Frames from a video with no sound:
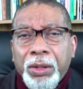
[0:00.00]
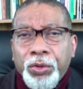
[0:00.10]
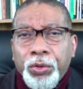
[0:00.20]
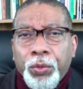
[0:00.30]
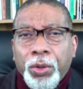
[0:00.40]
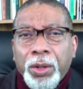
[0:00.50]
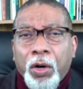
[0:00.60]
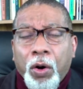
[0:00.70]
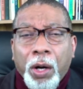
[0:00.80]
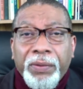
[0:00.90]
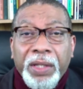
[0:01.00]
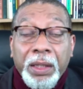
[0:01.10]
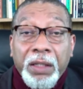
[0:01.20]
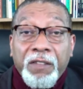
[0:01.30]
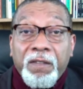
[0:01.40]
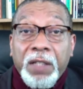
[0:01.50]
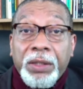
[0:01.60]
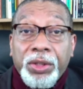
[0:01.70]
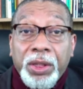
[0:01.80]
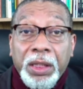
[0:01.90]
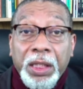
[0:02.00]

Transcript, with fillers: nor are they invested